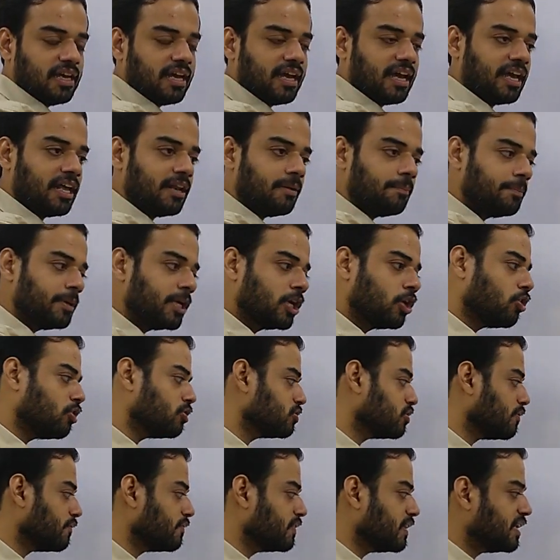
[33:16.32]
and
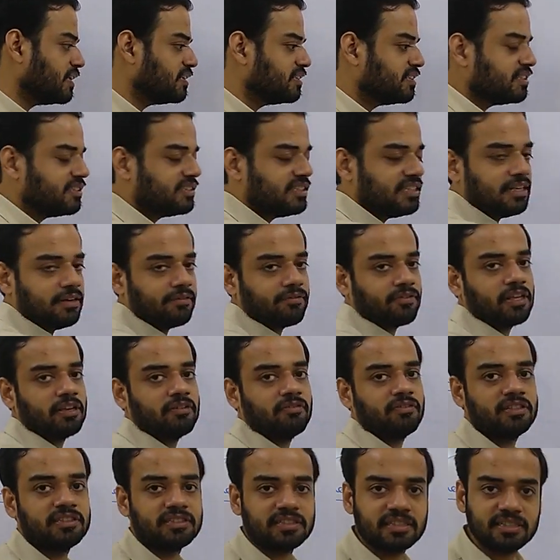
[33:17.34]
because of that, the gene
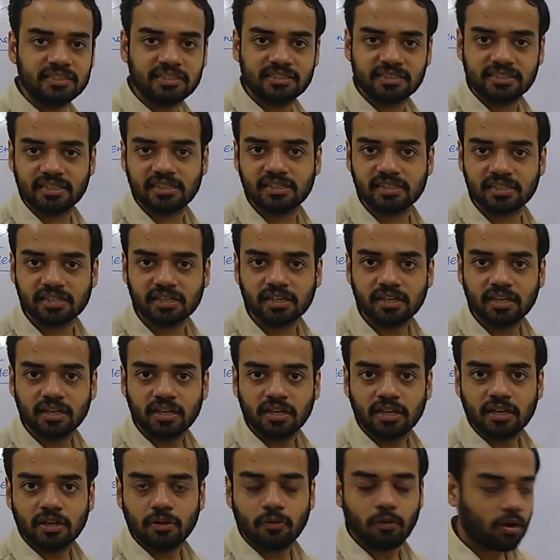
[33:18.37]
frequency is
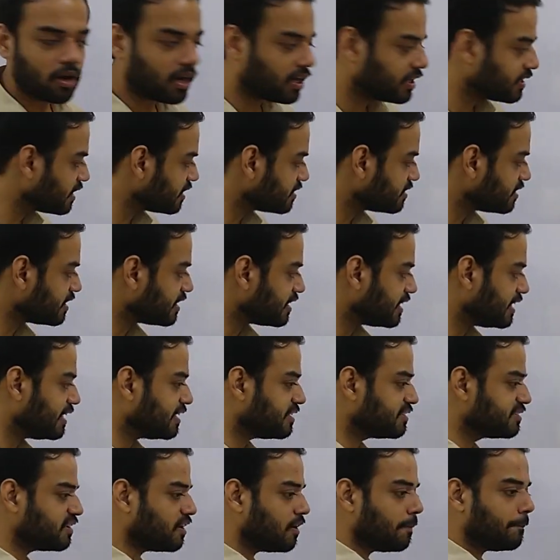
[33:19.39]
changing. Another
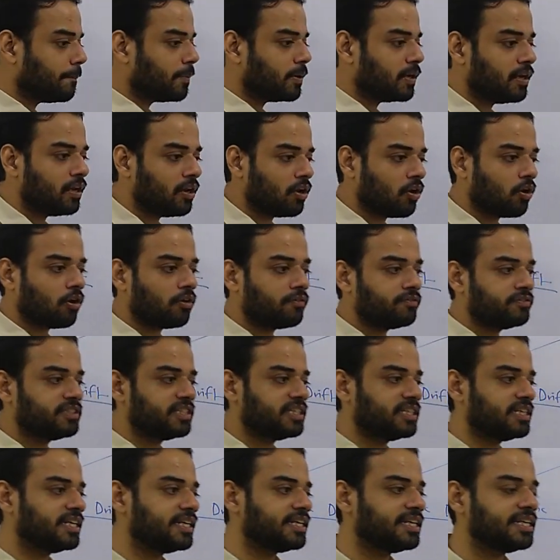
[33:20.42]
example of
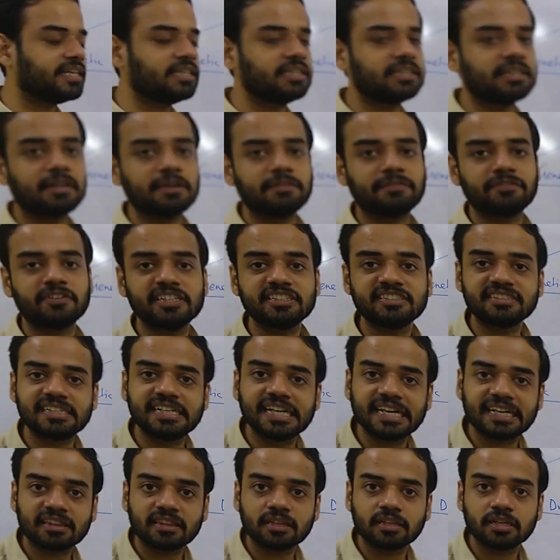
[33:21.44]
genetic drift is
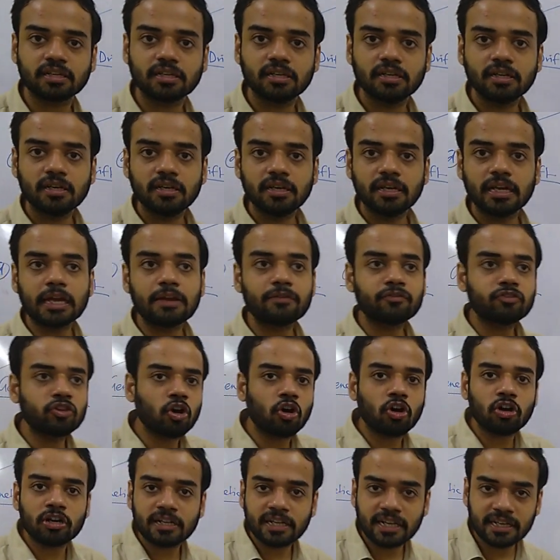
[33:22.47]
death. If the
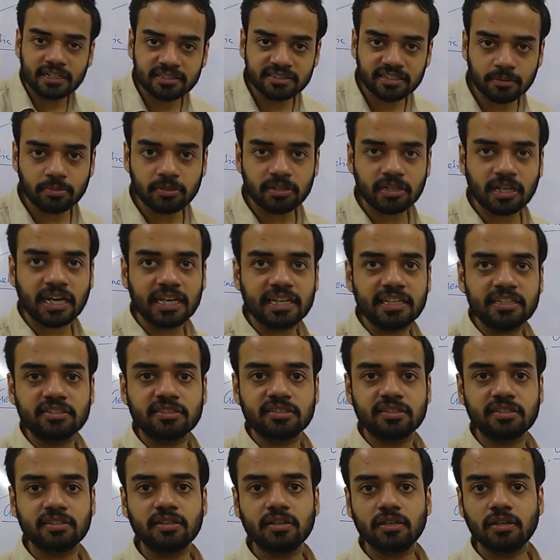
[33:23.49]
organism
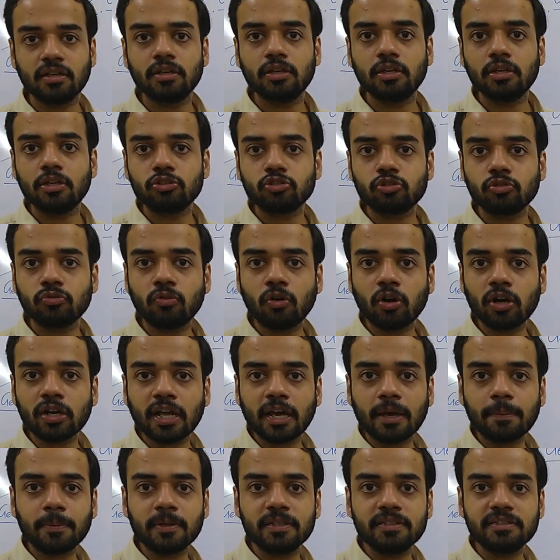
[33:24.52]
dies, so what
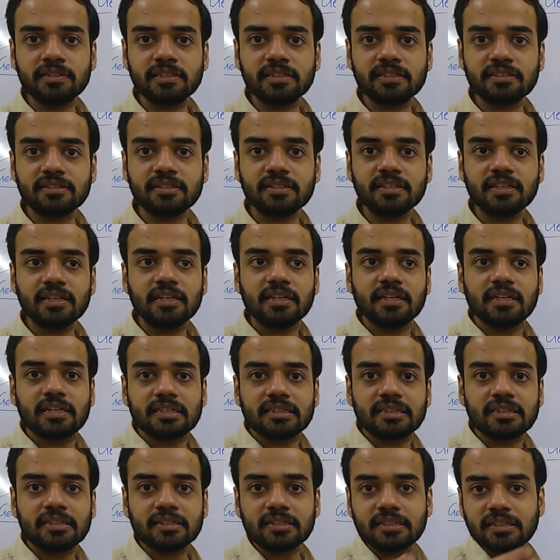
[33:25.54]
happens is
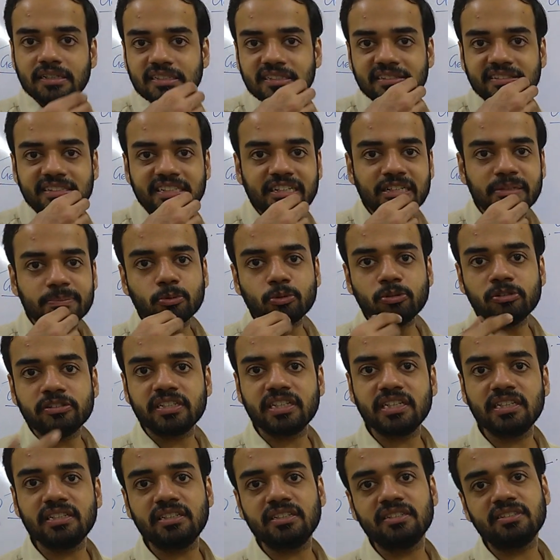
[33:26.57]
the gene pool
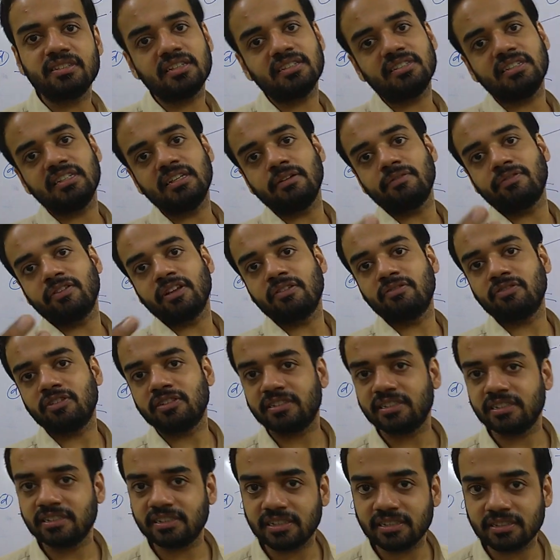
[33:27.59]
changes, the gene
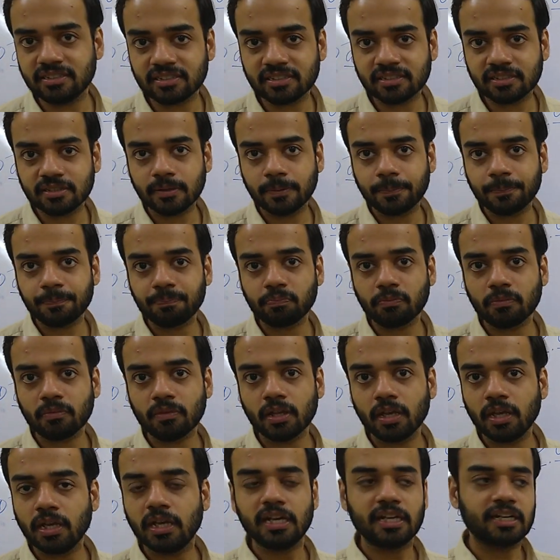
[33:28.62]
frequency changes.
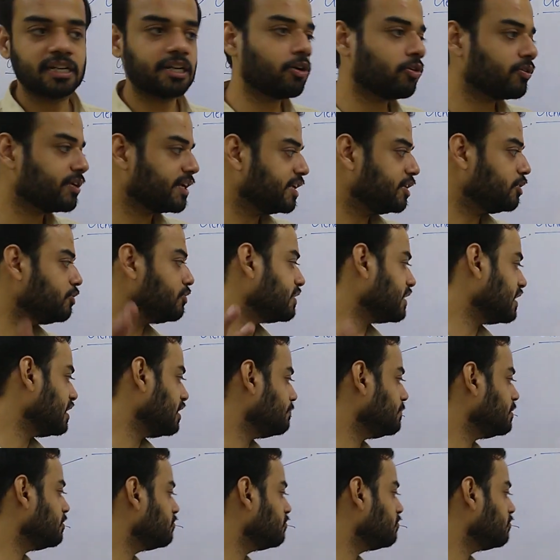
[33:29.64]
Now, can you tell